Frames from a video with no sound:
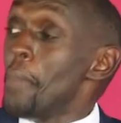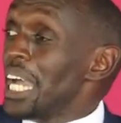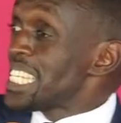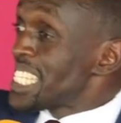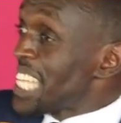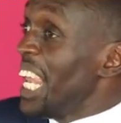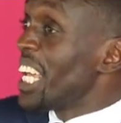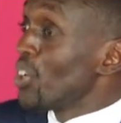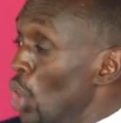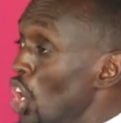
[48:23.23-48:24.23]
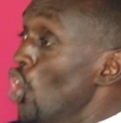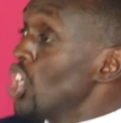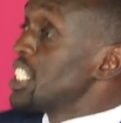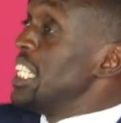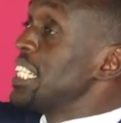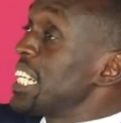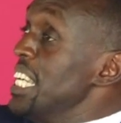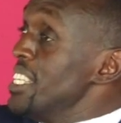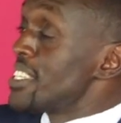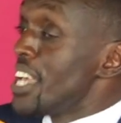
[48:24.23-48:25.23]
my salary will not
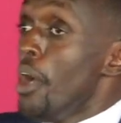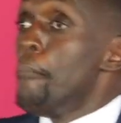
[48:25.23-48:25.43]
increase,